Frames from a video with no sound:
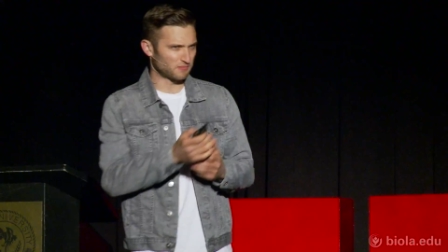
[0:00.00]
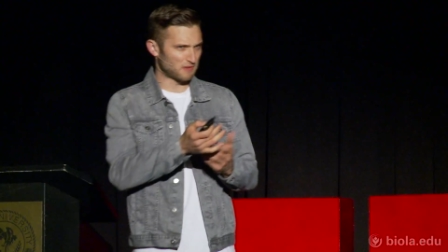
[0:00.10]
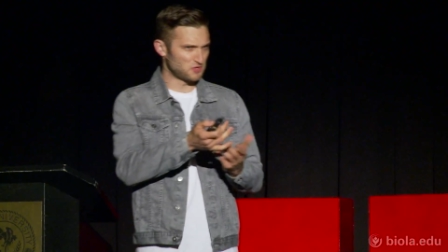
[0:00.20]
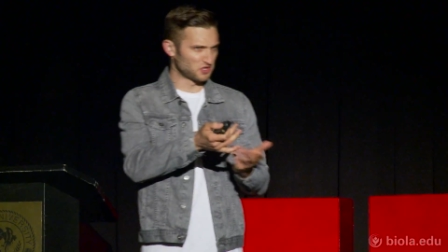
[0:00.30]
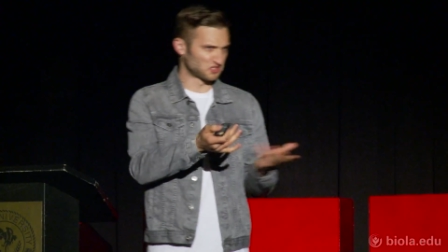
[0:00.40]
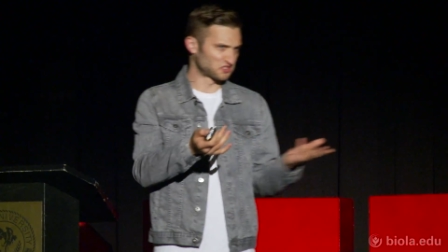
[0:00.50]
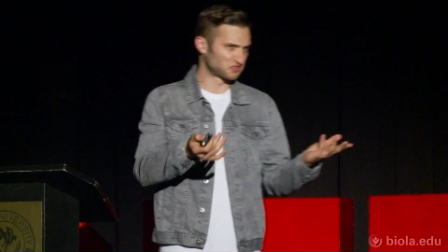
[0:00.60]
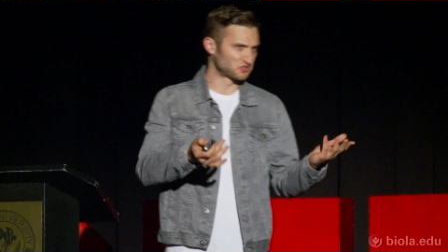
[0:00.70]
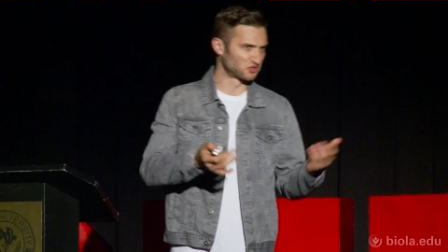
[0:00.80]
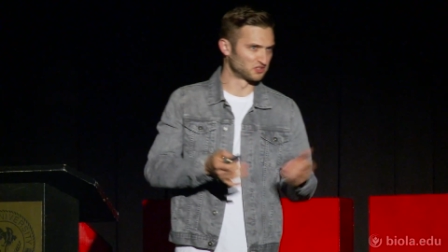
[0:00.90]
maybe you can just
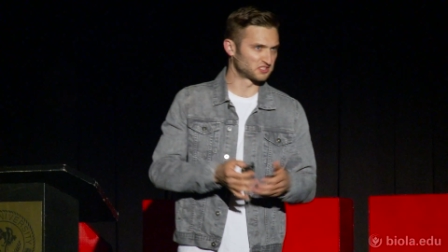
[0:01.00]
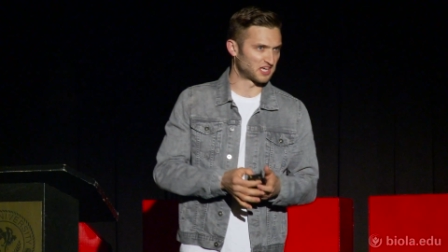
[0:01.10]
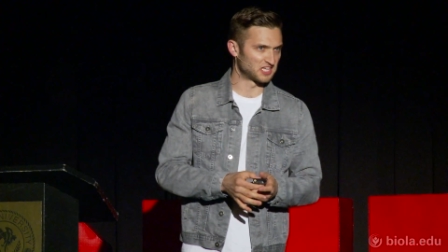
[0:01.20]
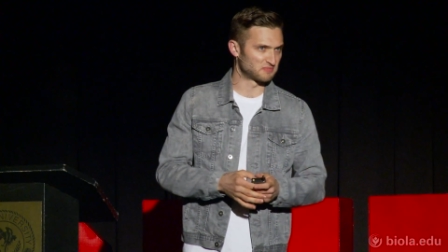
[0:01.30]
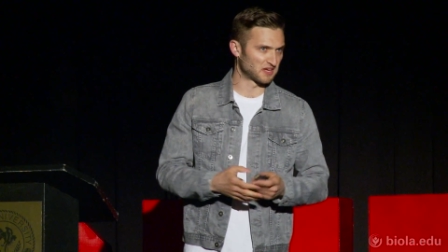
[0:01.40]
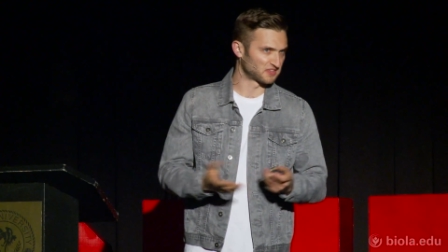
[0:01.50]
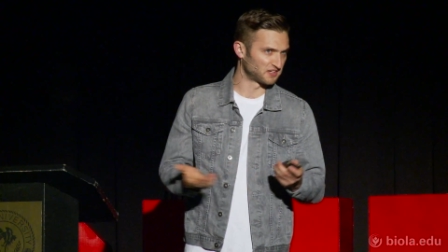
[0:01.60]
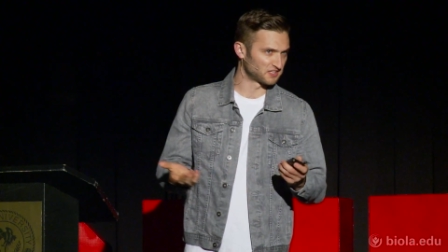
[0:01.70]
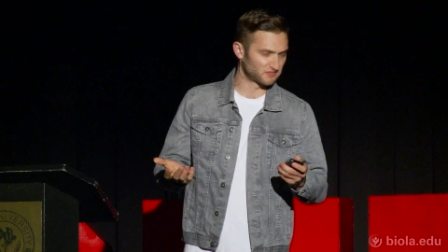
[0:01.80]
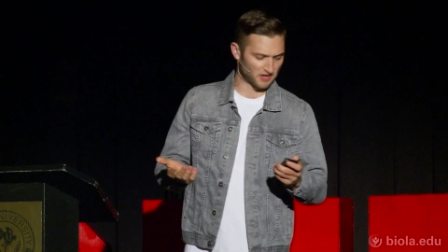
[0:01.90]
control the slides back
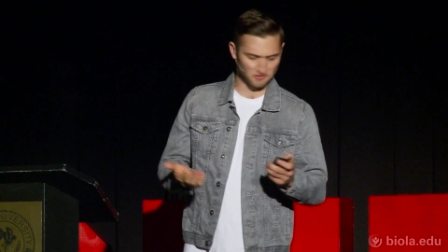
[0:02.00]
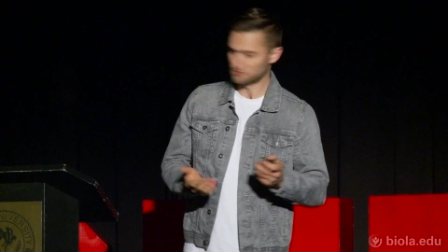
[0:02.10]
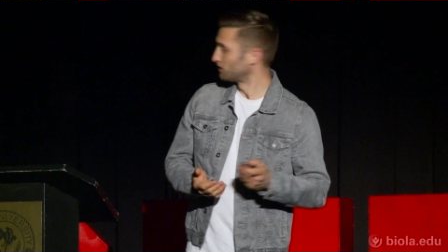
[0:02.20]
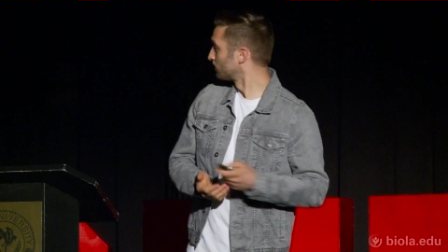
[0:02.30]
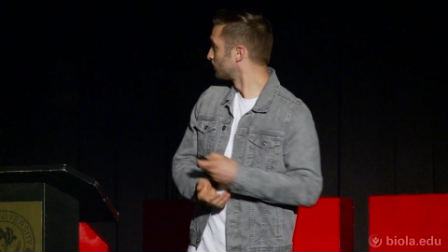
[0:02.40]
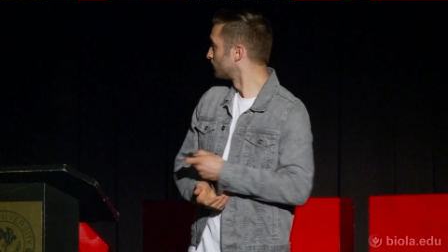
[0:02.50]
there. That's fine with me.